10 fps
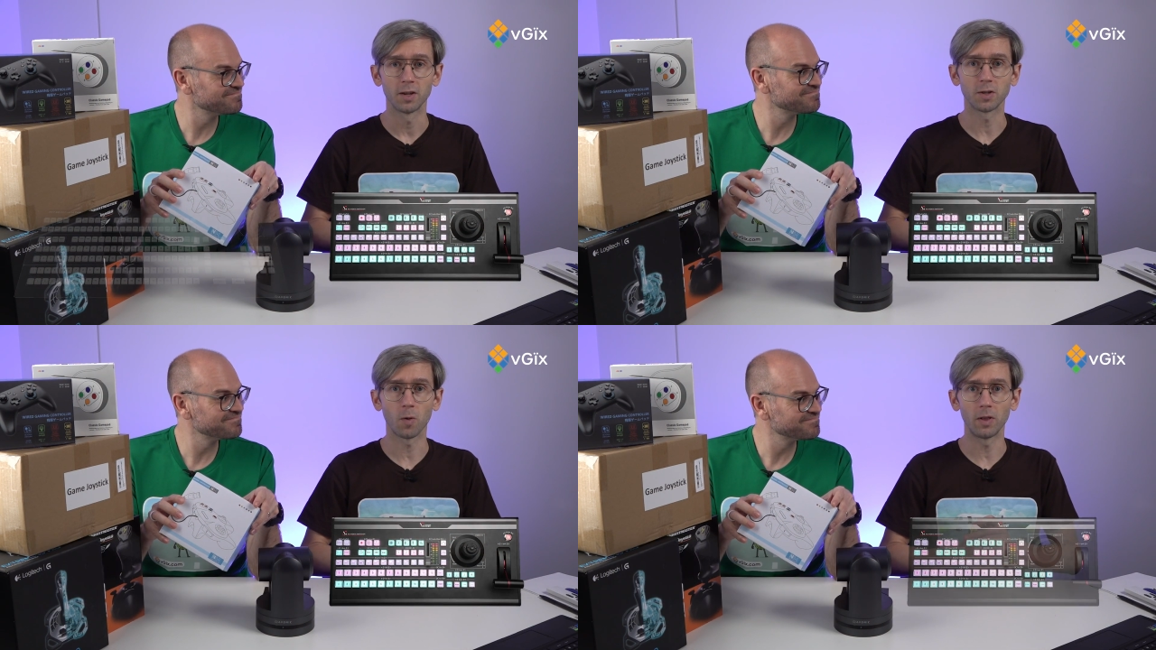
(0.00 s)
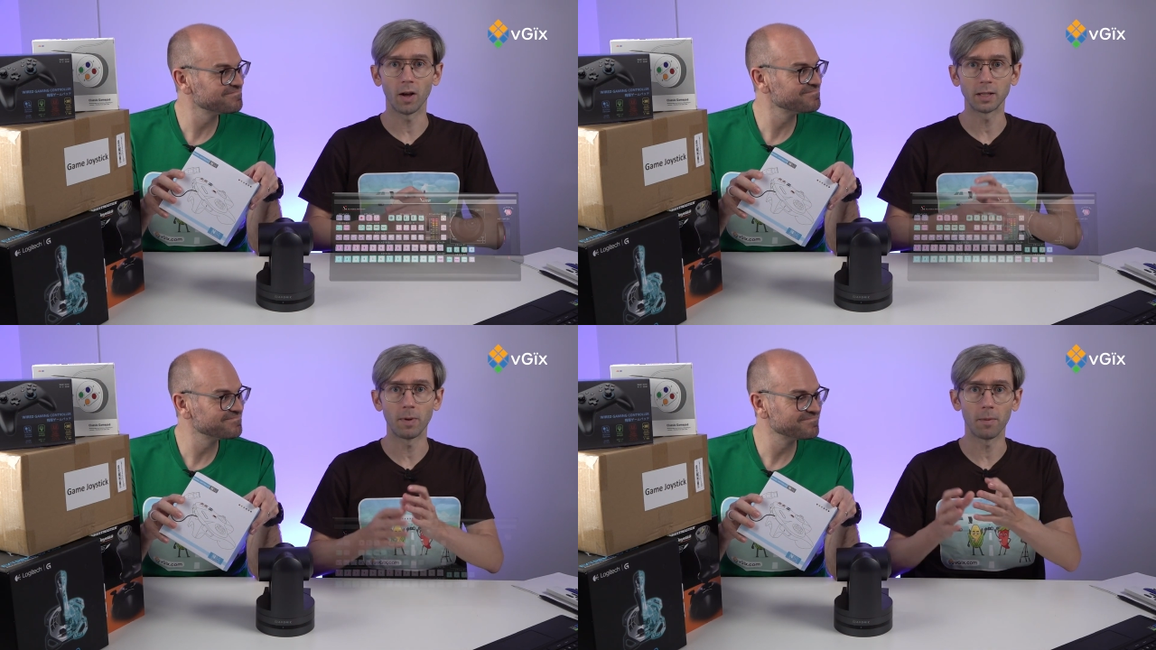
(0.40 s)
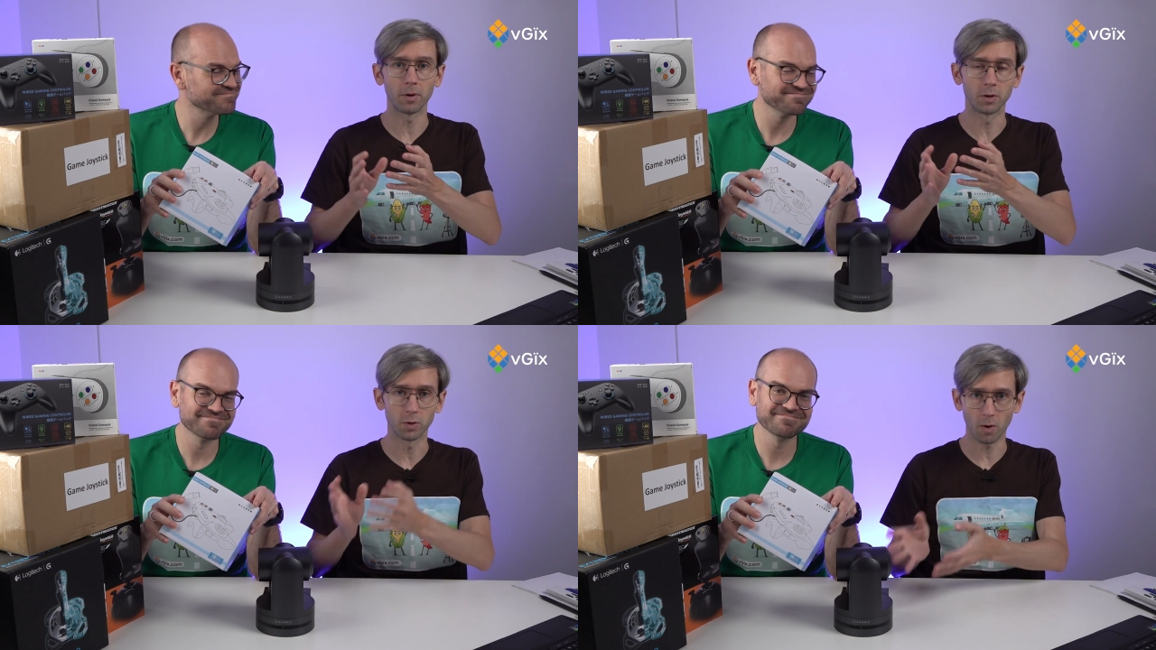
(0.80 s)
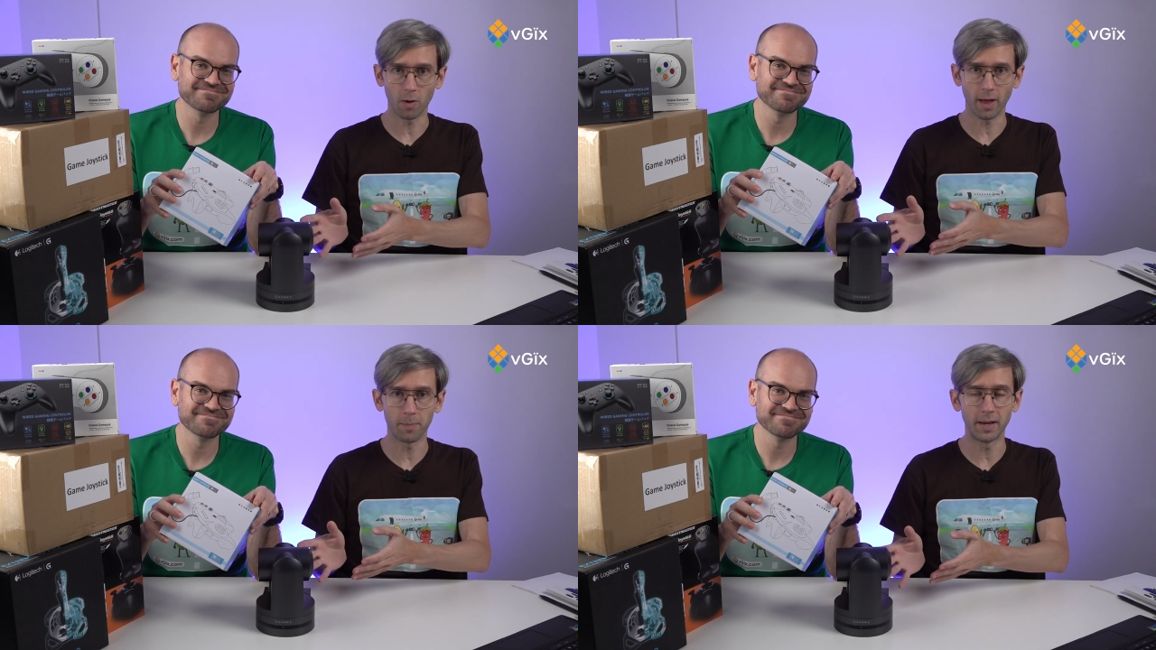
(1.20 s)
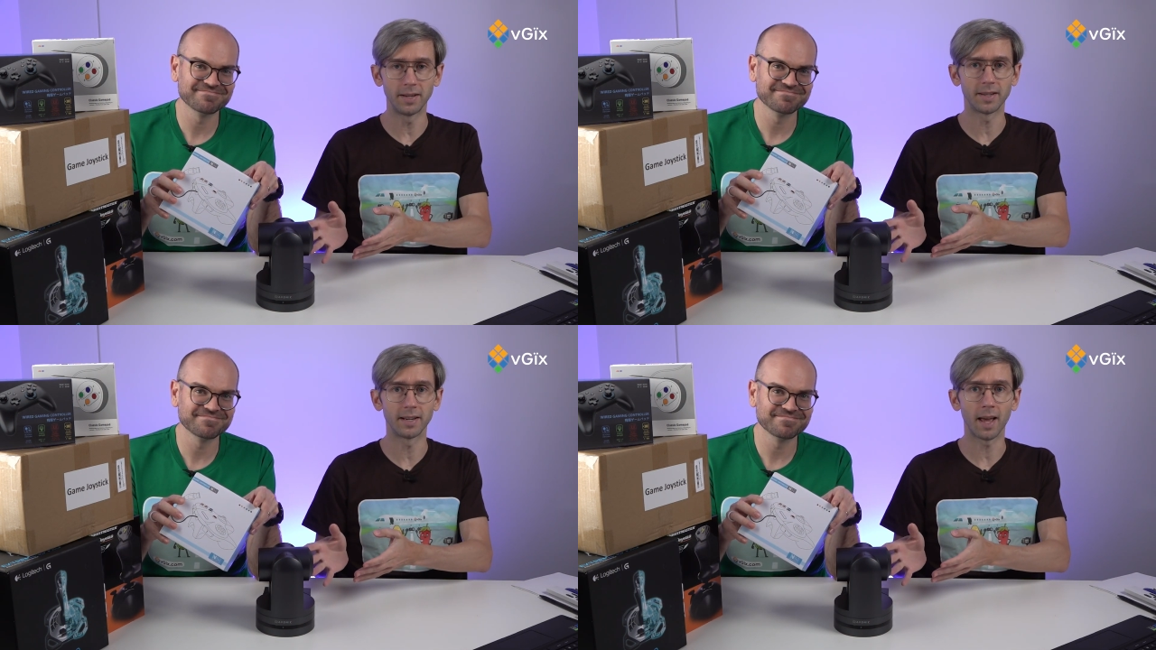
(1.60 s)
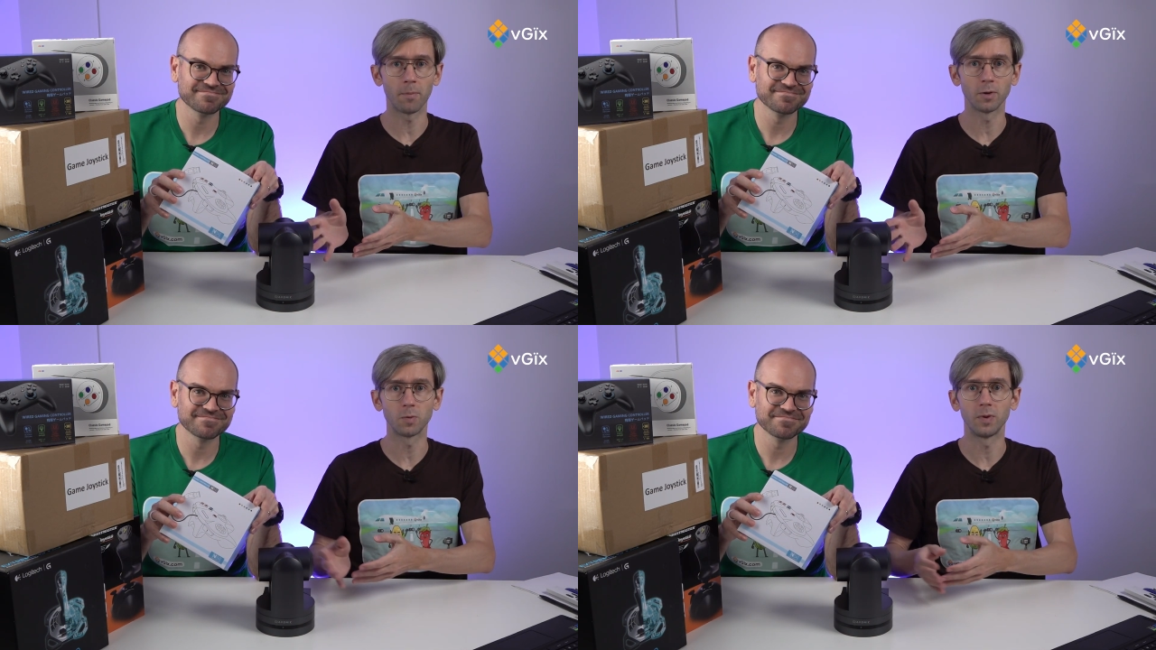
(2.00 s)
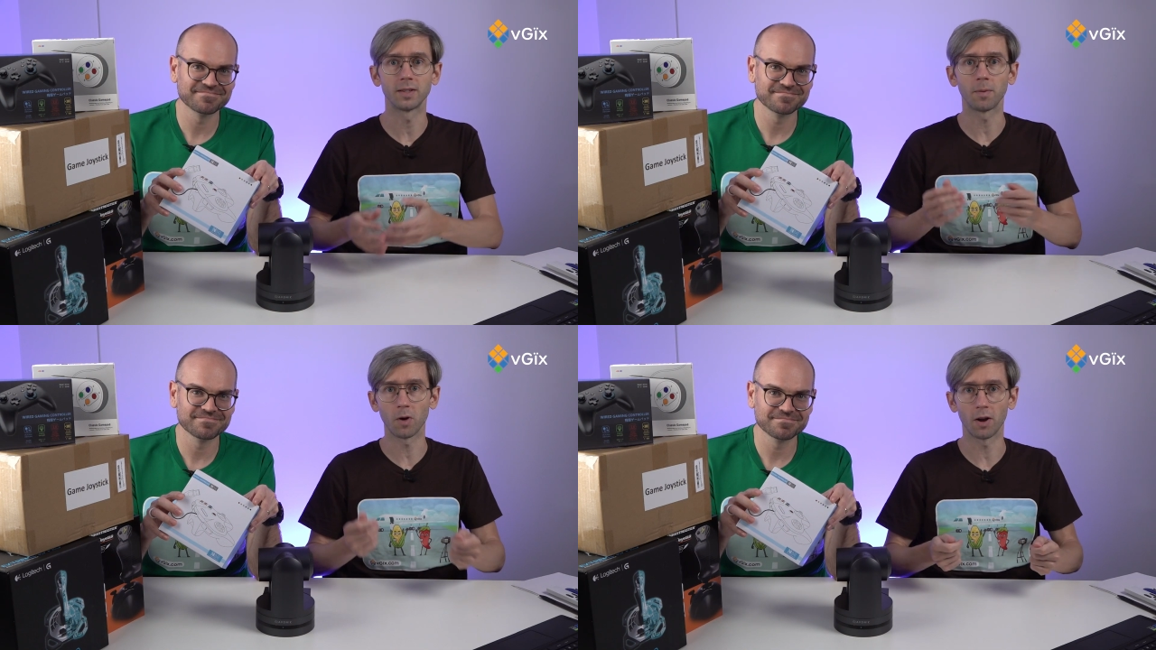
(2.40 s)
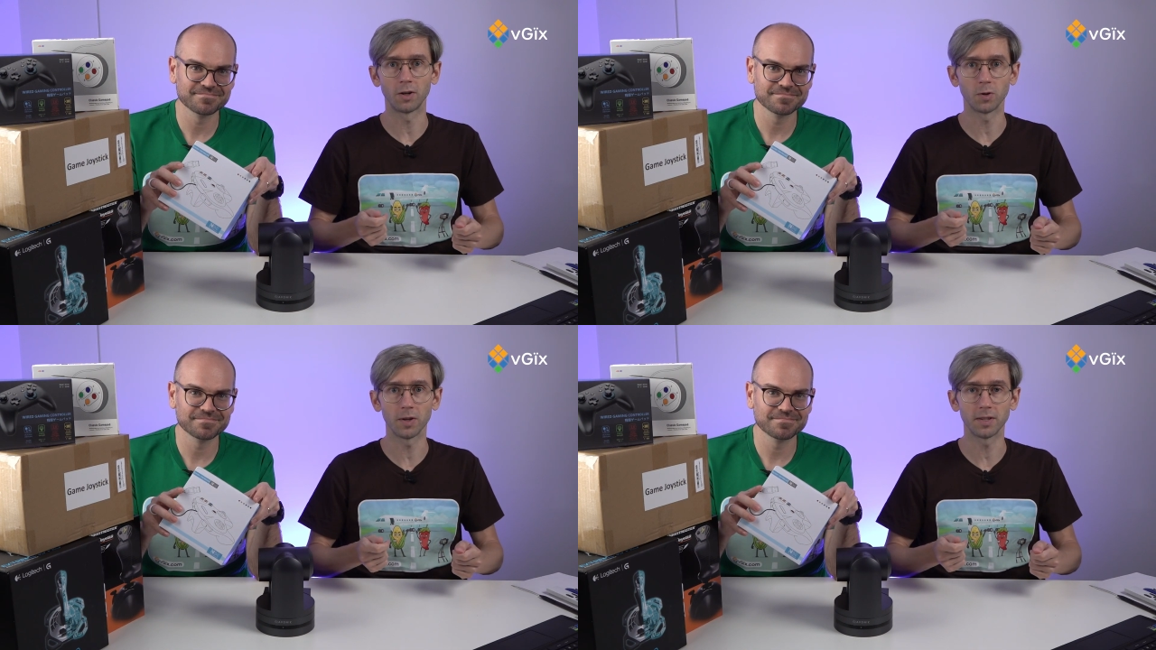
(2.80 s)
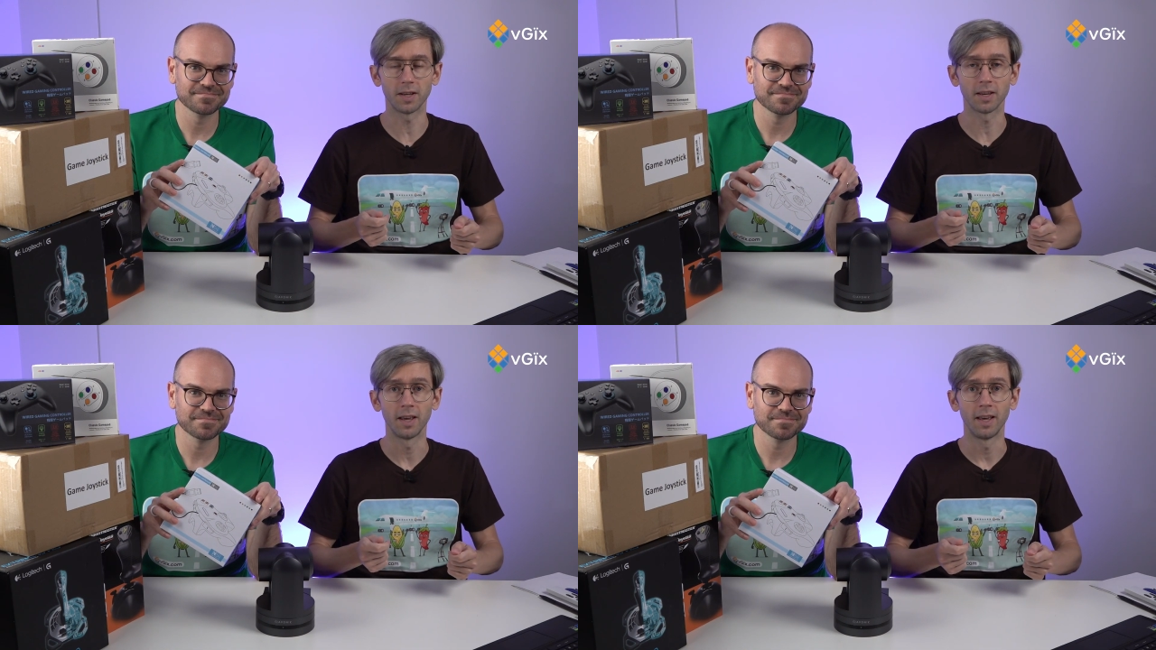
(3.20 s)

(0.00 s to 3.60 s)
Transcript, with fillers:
Speaker 1: so we like to be able to control our PTZ cameras with some kind of joystick.